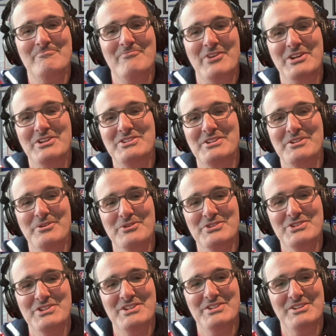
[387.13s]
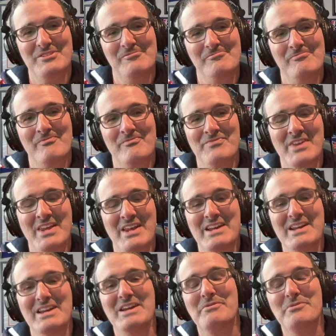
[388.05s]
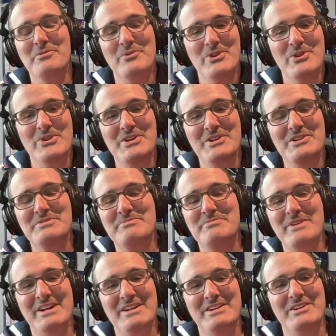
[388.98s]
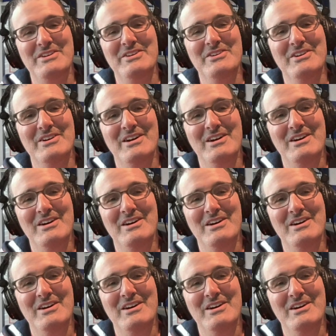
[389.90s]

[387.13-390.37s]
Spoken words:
in a single season, even with the expanded